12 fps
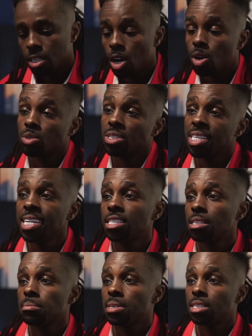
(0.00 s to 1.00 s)
those
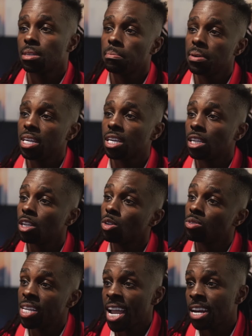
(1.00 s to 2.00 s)
sentiments would be a little
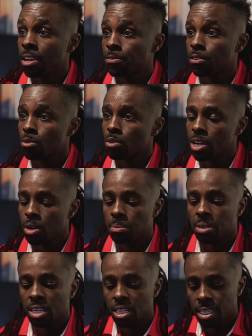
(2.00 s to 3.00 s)
tainted for real,
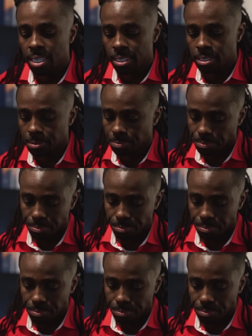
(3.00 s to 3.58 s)
because